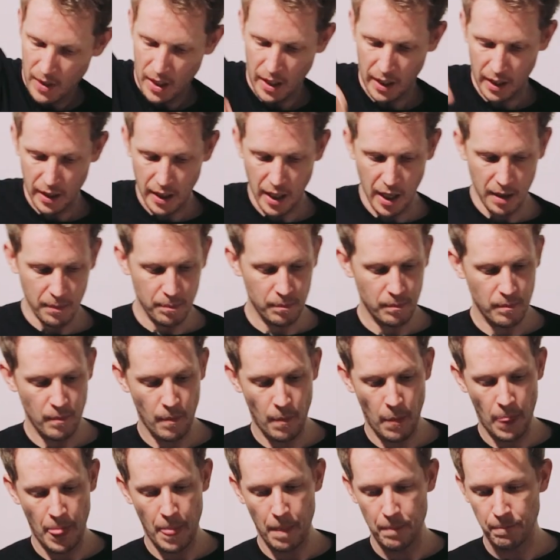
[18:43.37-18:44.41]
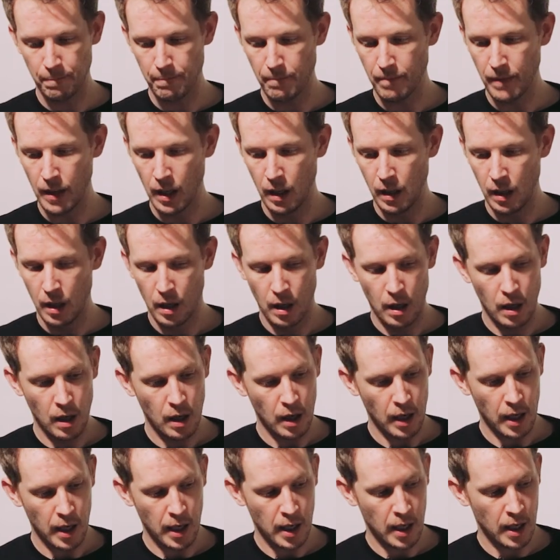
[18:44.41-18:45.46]
Like that.
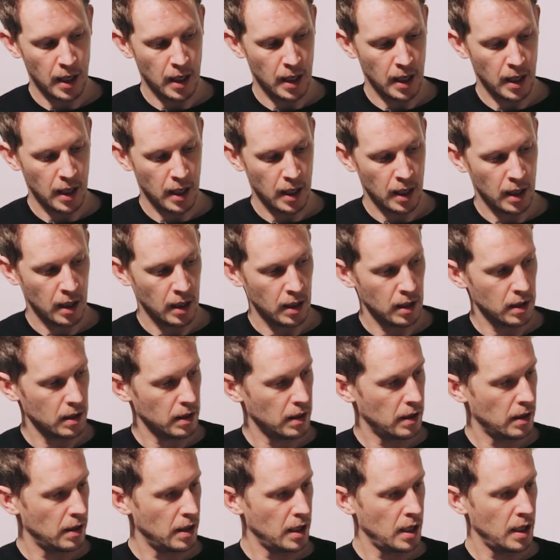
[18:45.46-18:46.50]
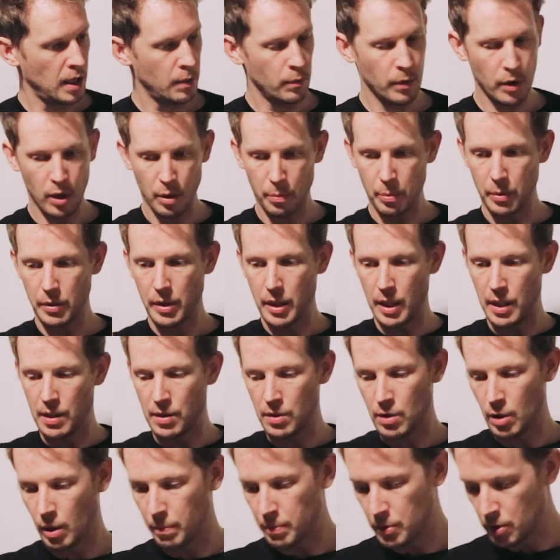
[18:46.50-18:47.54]
And then we've got to put
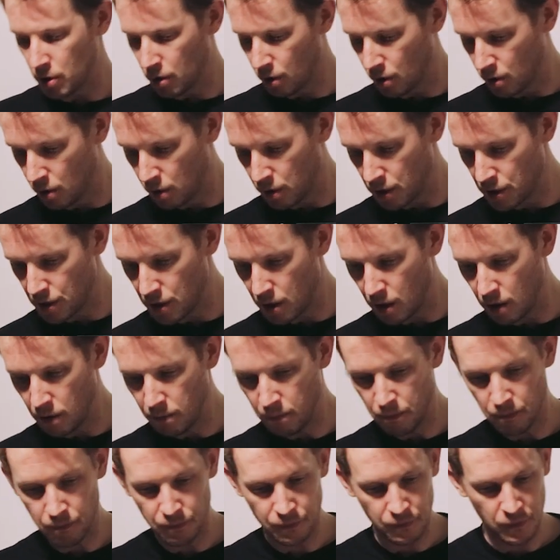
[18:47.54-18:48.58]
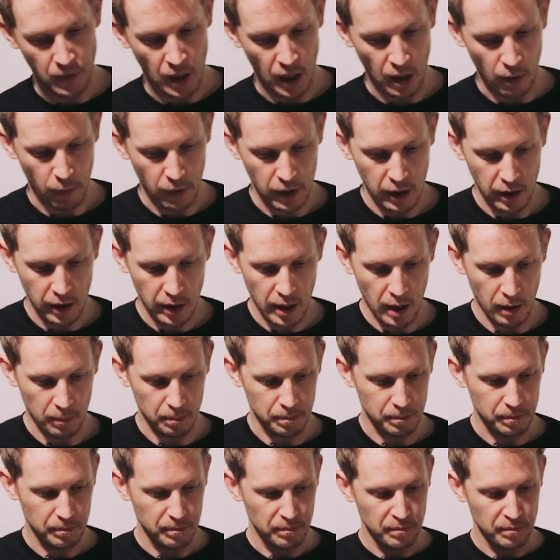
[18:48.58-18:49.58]
these top two corners on, and we're nearly done.